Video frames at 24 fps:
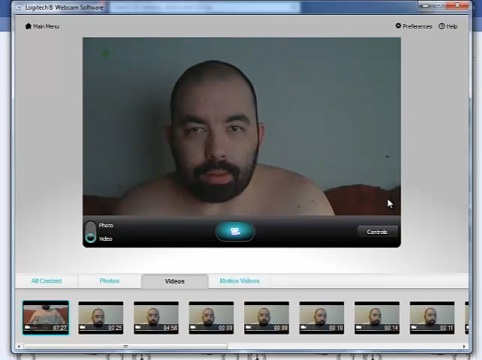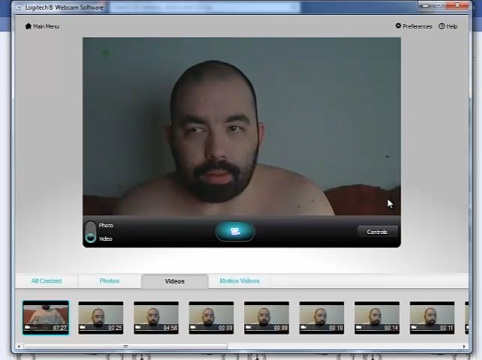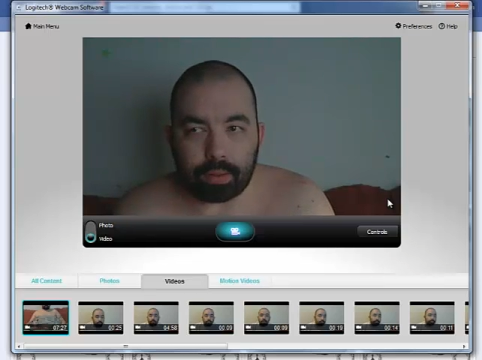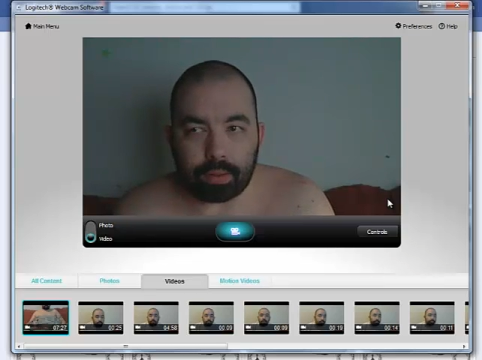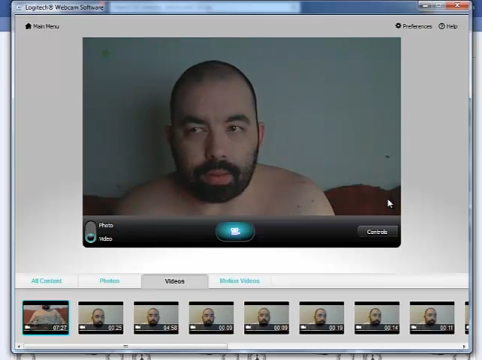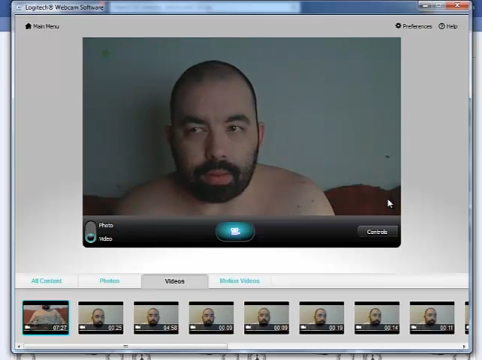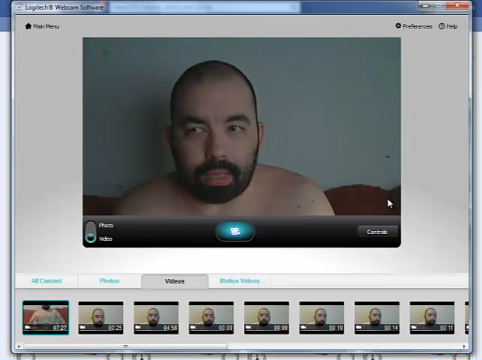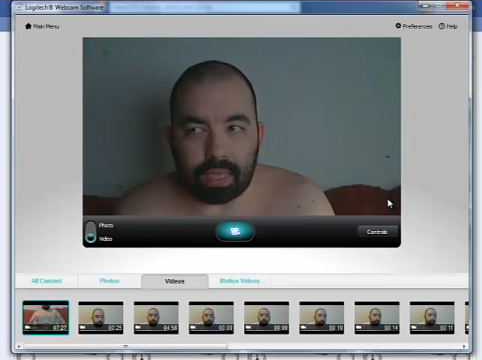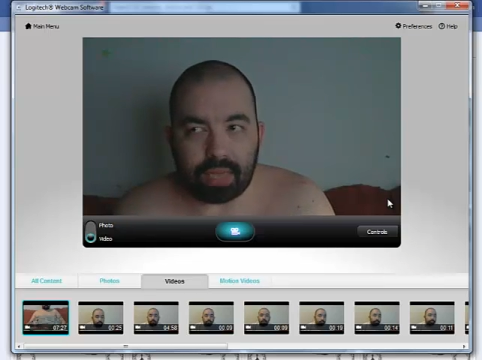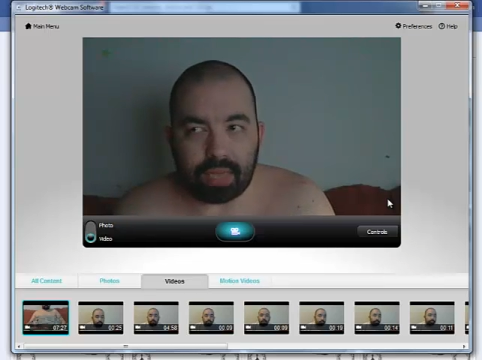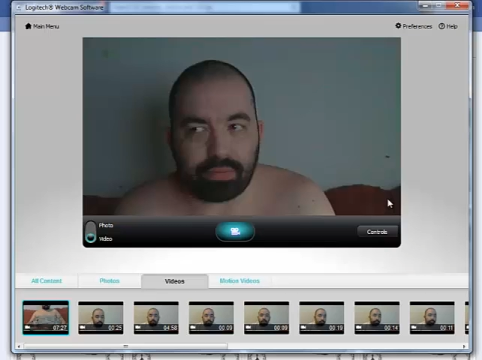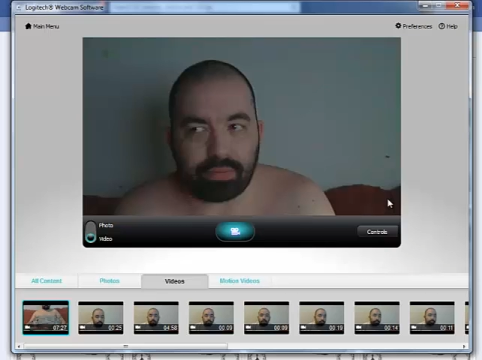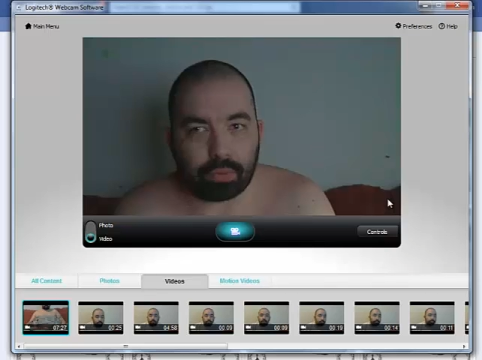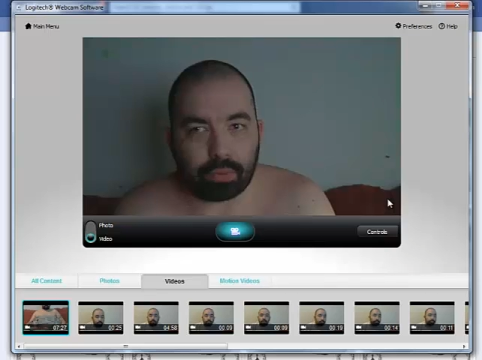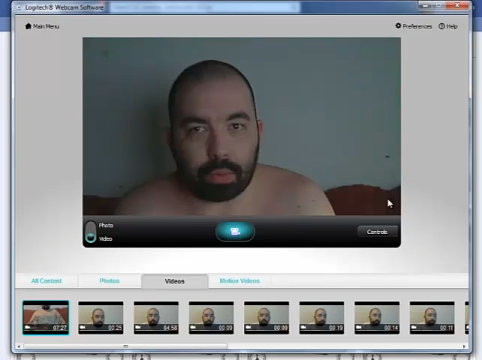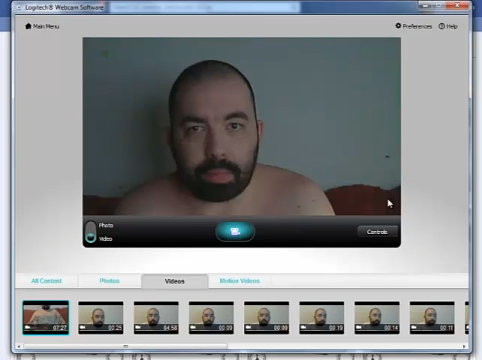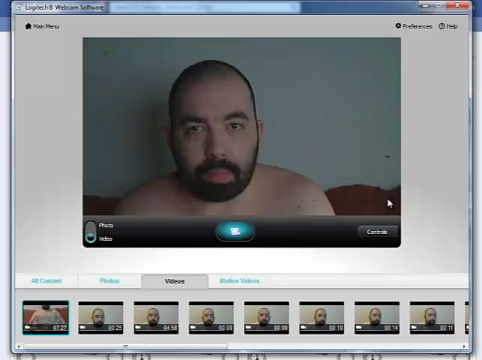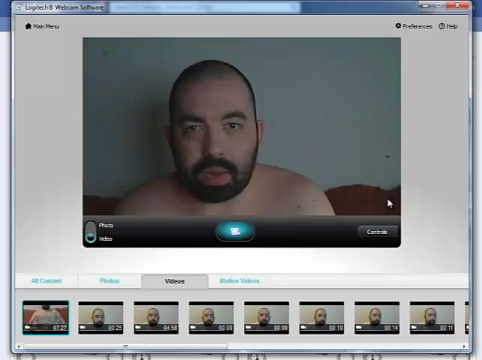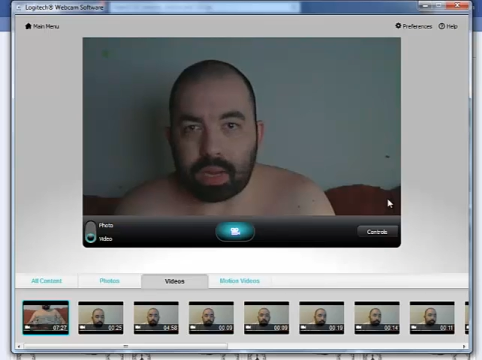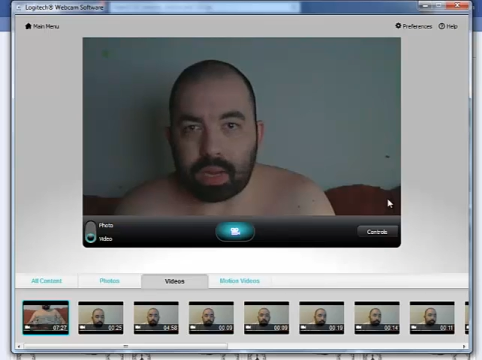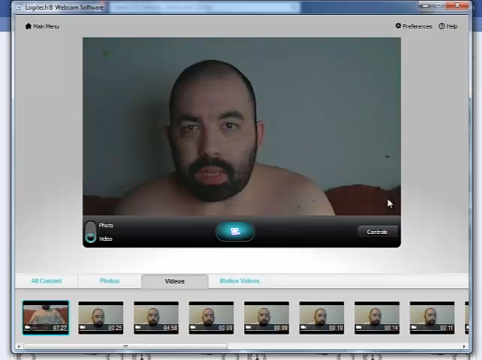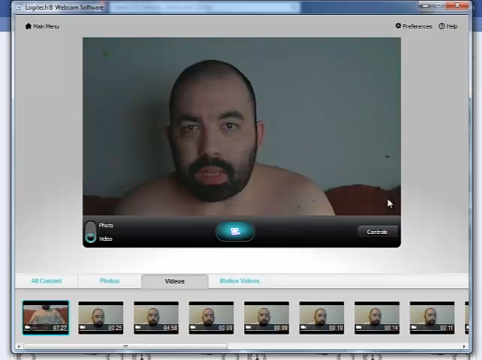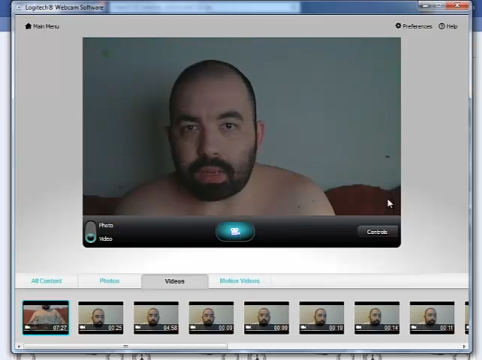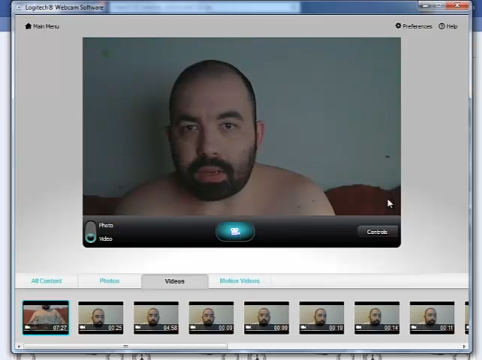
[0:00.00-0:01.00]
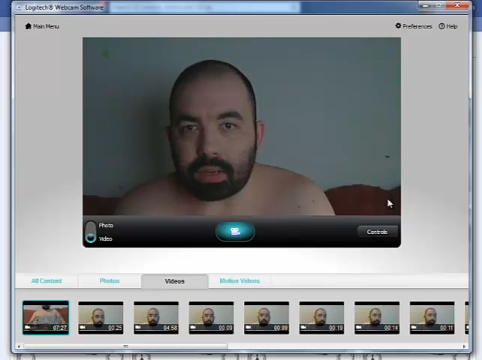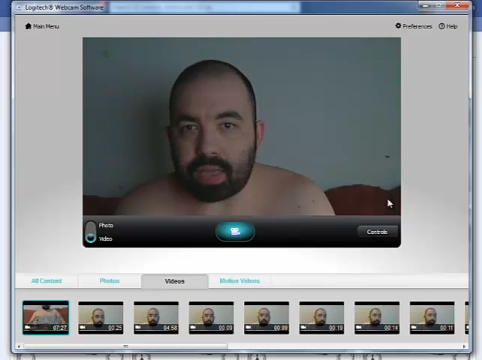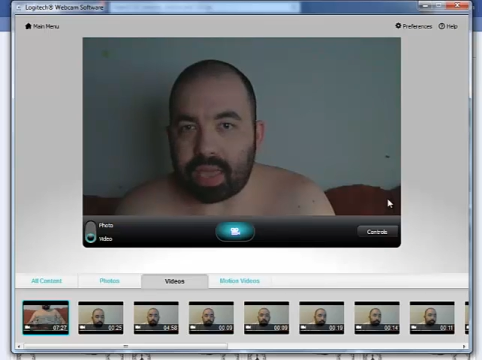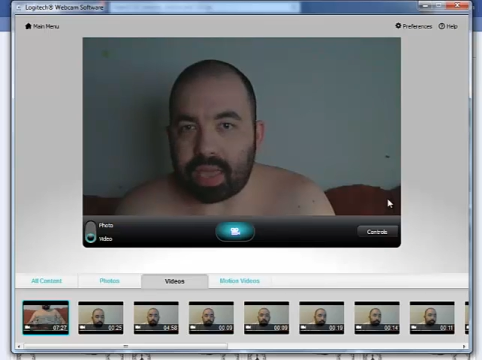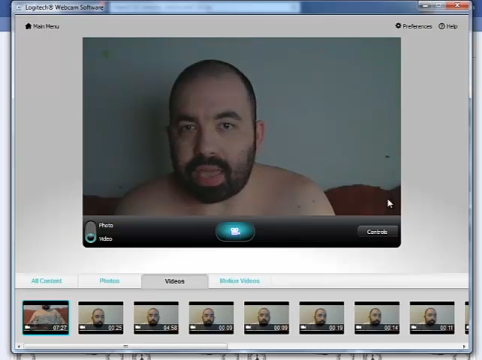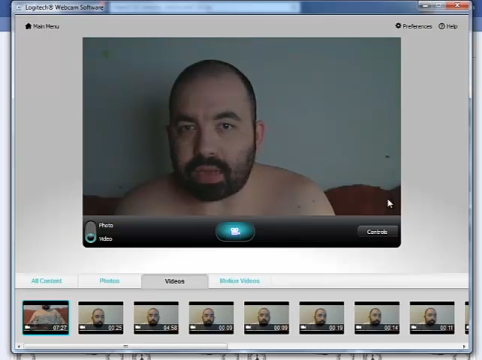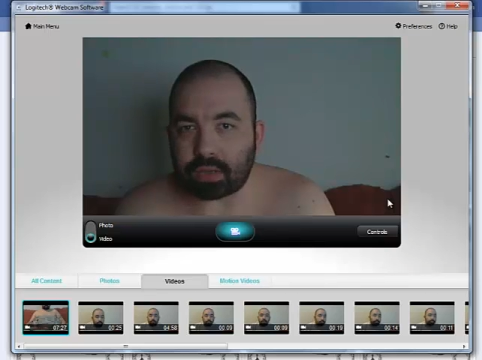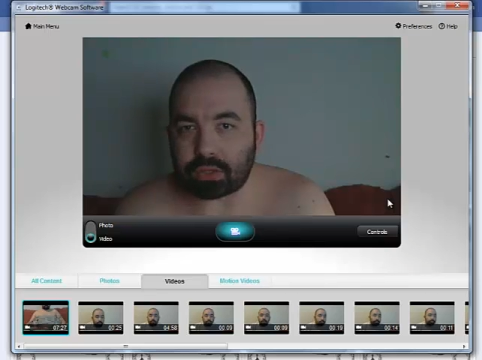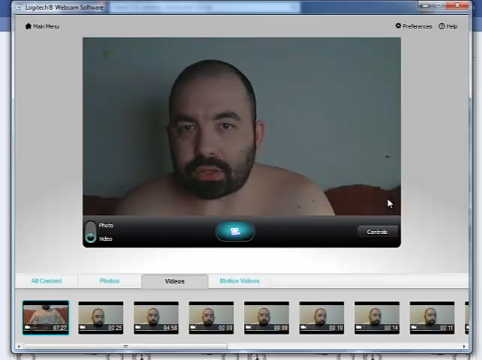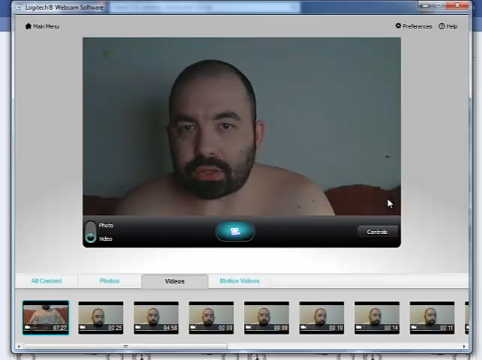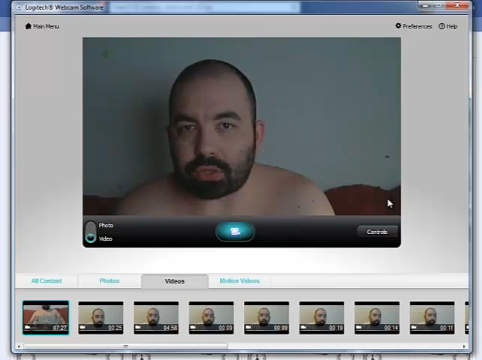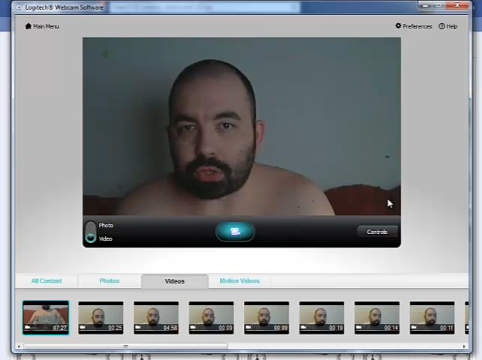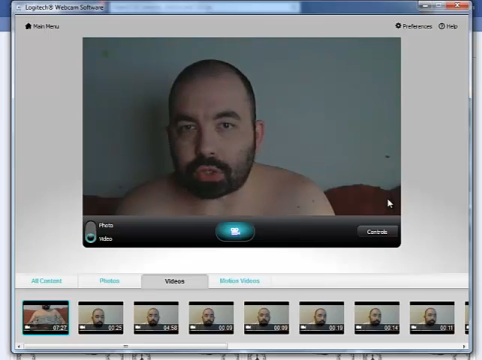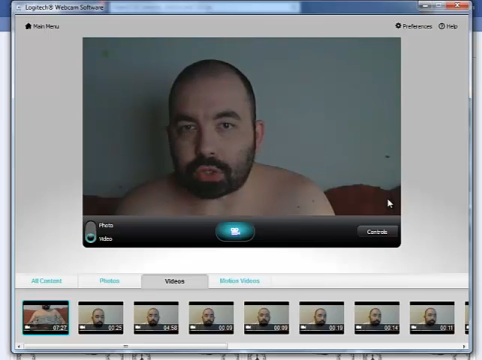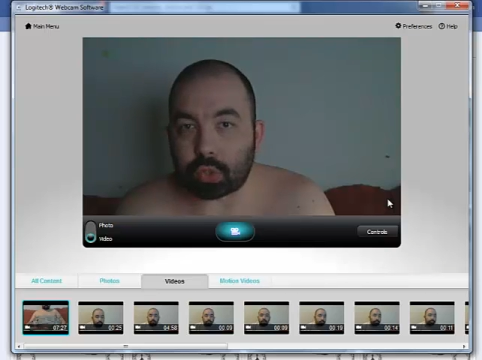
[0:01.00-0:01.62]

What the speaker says: even remaining in canon starts